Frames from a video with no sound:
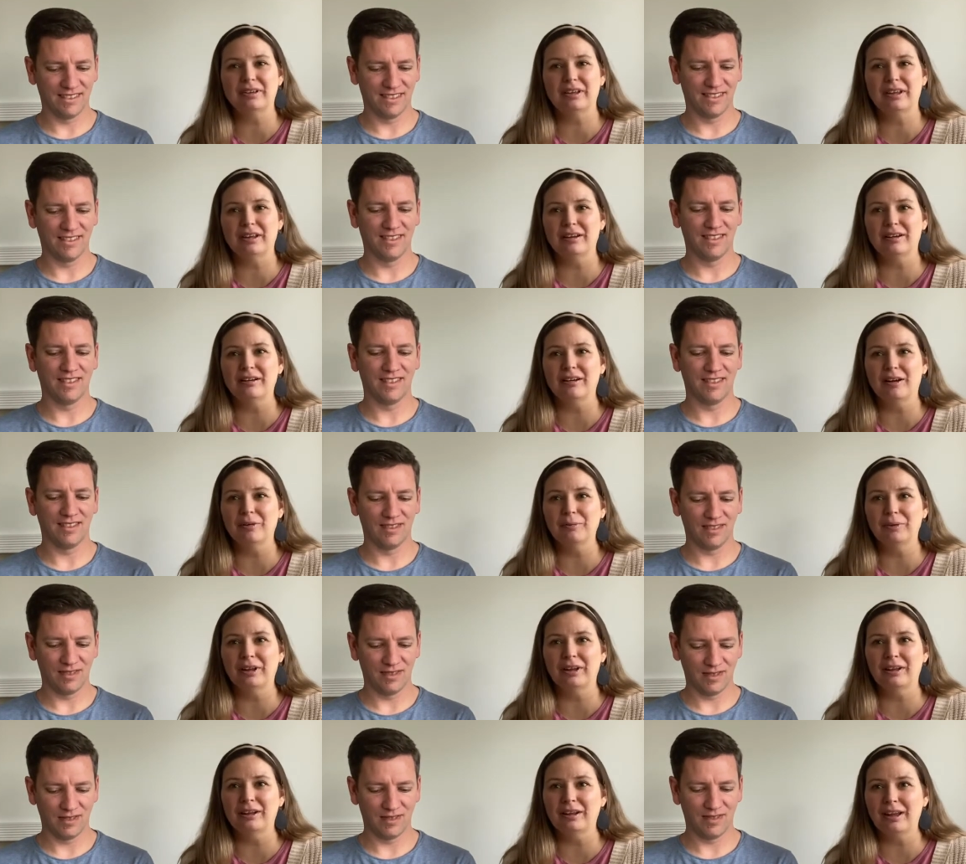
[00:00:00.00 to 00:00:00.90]
Speaker 1: here. I
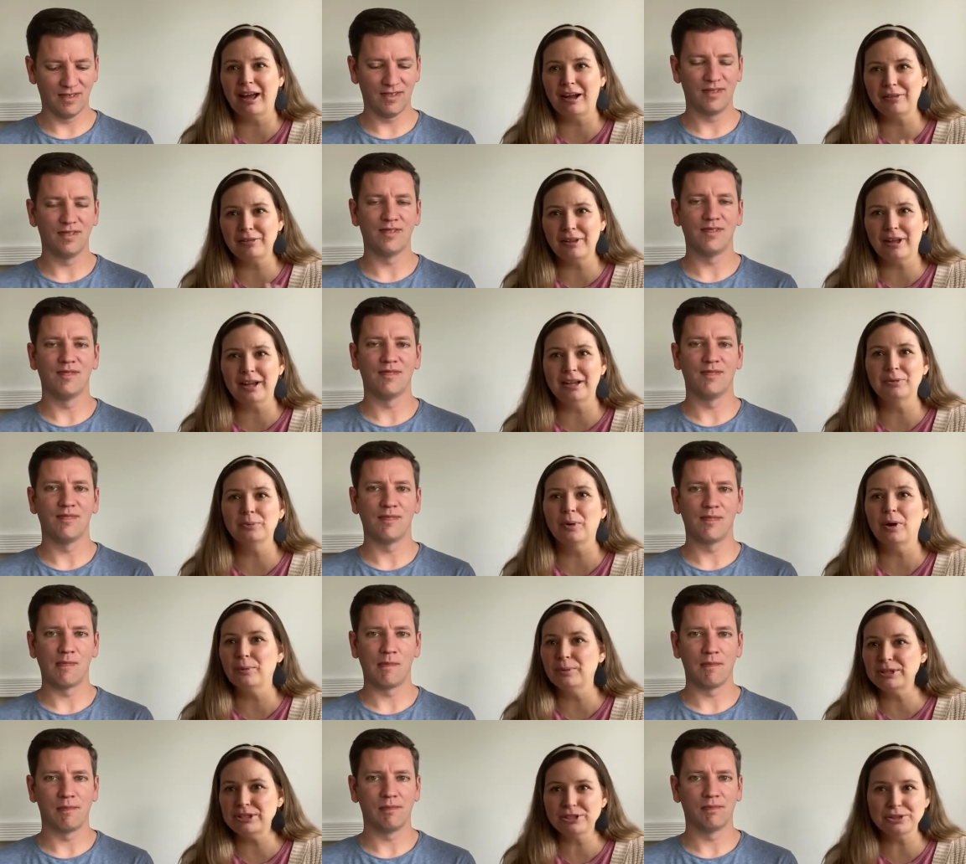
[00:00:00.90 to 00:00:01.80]
want to outline
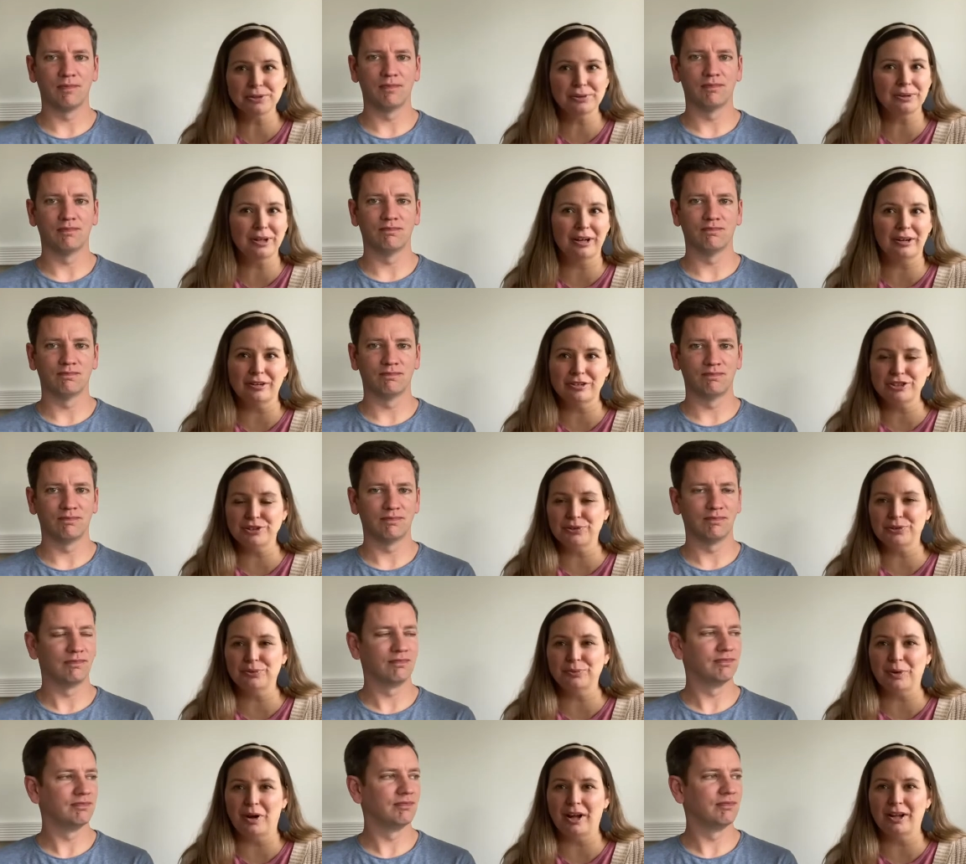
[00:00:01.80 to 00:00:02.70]
what we do let our
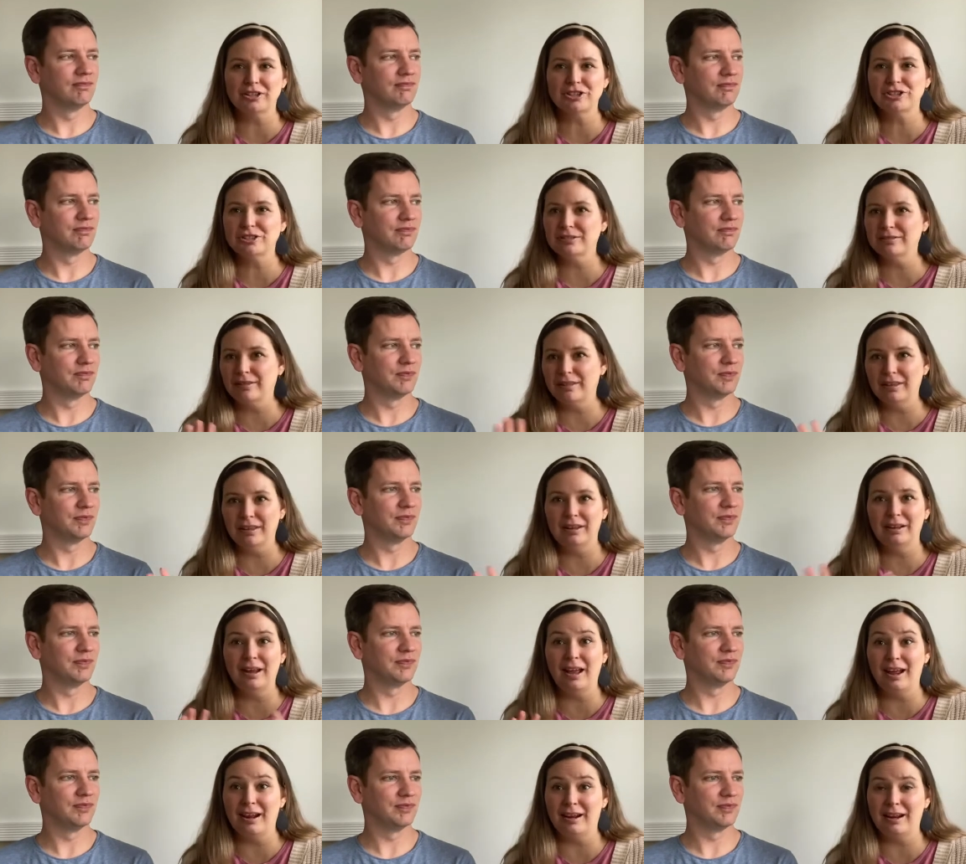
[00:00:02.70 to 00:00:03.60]
children watch
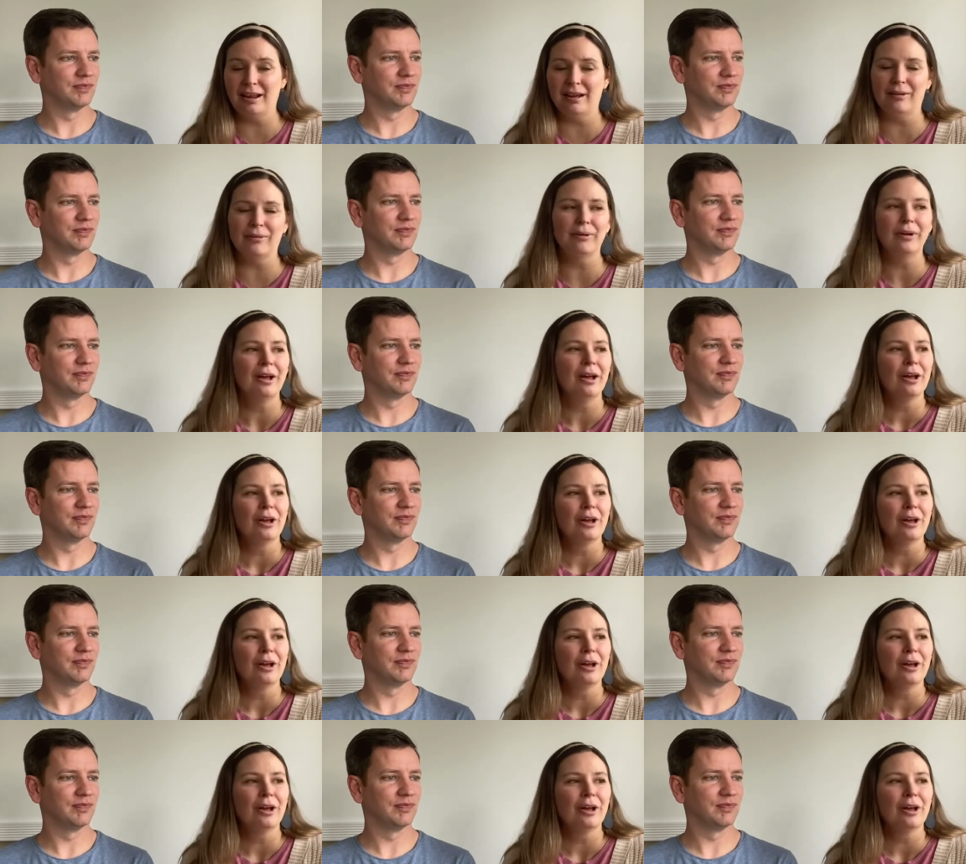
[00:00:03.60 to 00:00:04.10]
then and now.